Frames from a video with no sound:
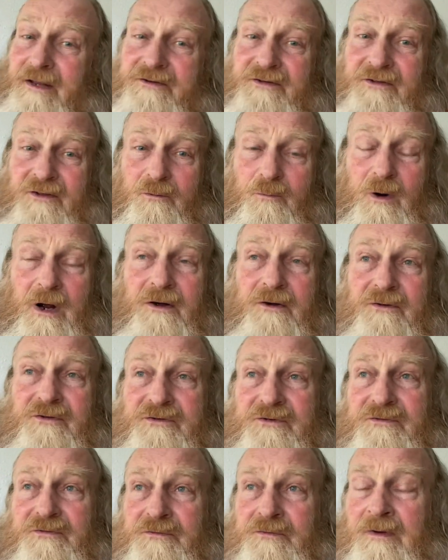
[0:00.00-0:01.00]
to the
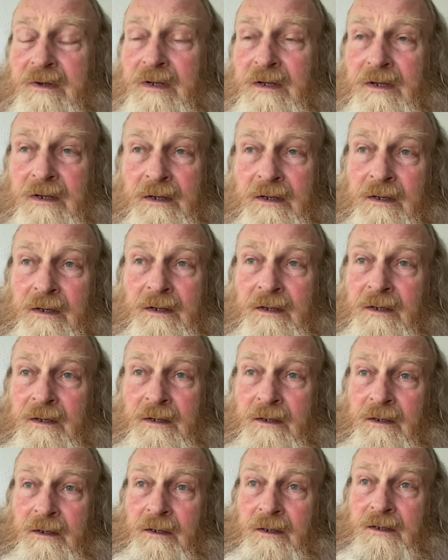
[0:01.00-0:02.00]
woes of
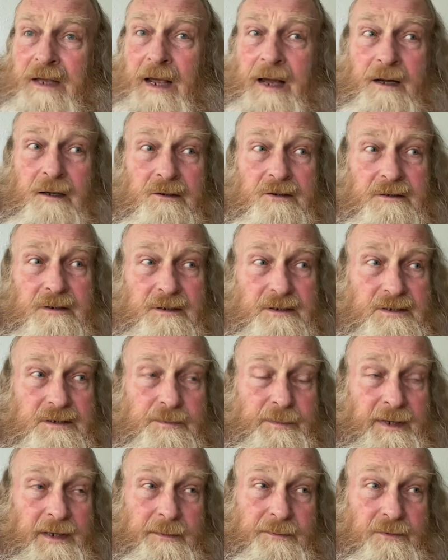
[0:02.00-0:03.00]
countless
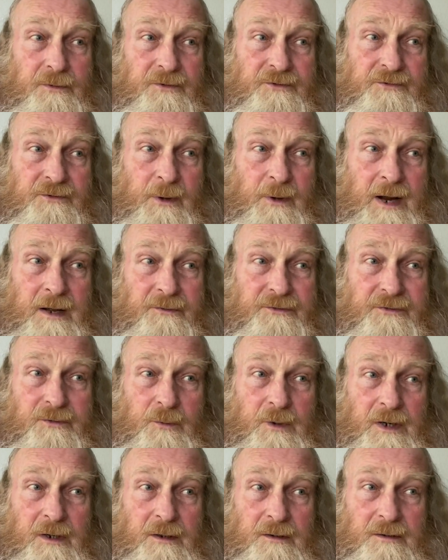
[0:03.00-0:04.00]
people throughout the
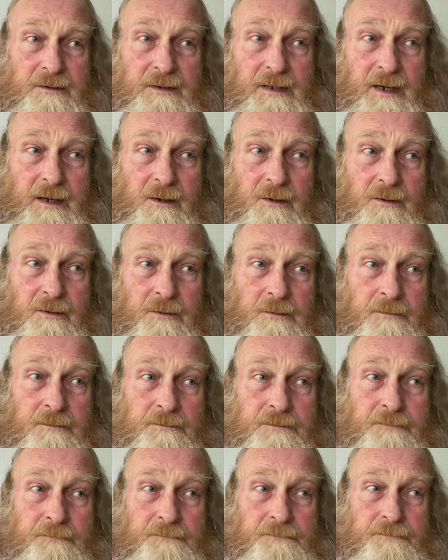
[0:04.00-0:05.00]
world now,
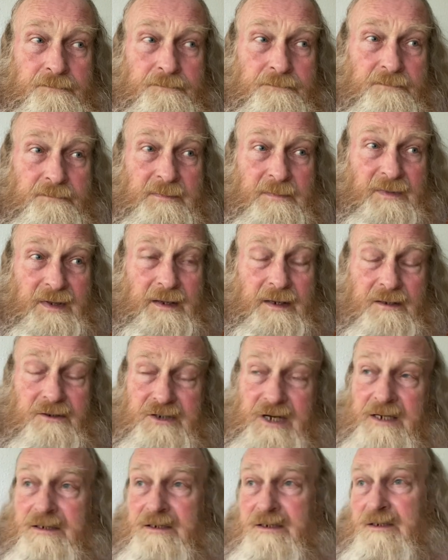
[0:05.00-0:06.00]
and the
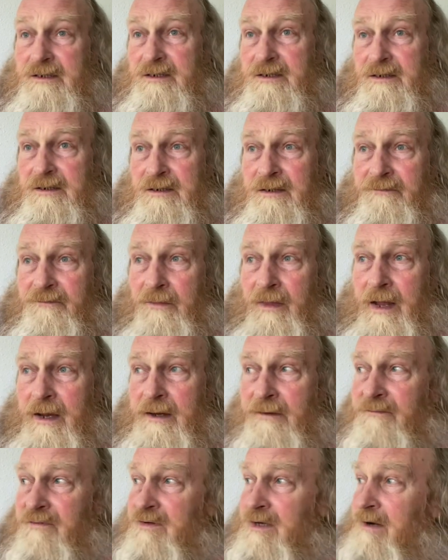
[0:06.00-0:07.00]
injustices that
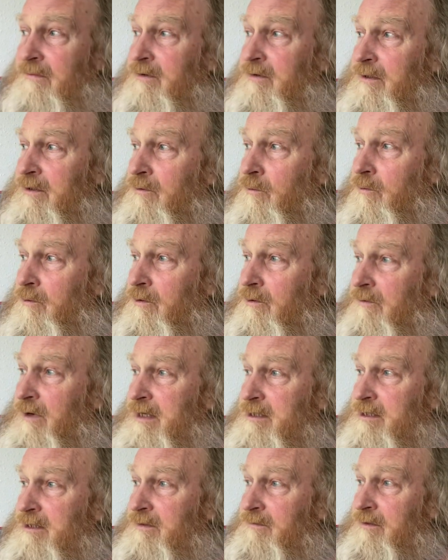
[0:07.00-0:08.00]
they've suffered and all the
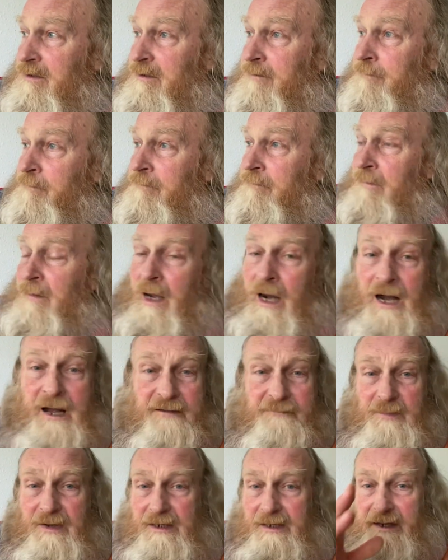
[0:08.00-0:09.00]
rest of it?
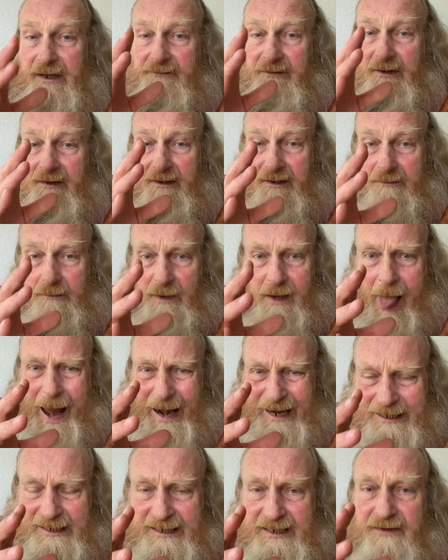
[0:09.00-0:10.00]
I've been given
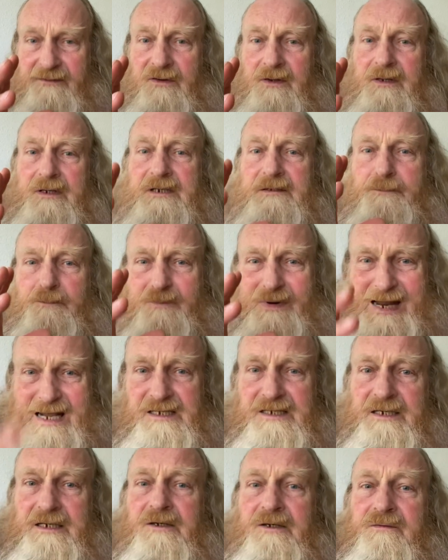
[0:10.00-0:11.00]
this
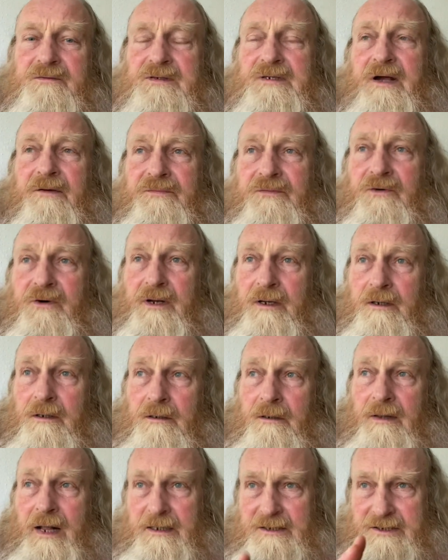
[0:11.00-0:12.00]
blessing of suffering.
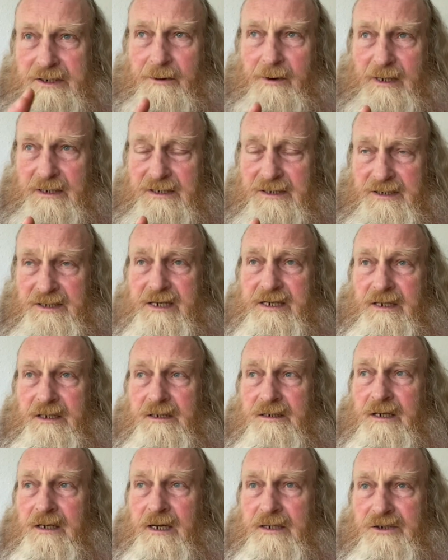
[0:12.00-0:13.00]
That's how I see
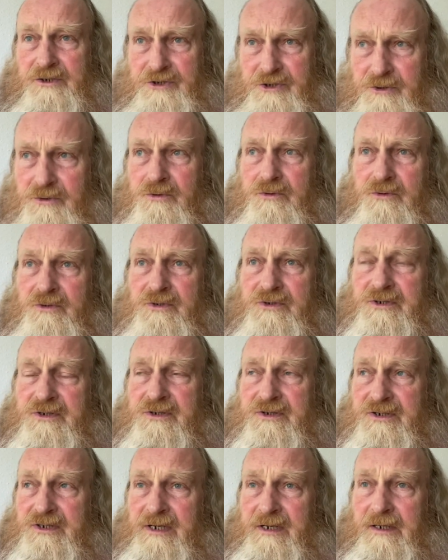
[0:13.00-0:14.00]
it. I choose to
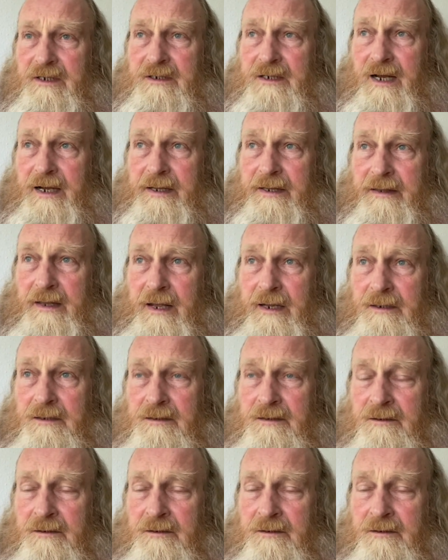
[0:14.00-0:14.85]
see it like that.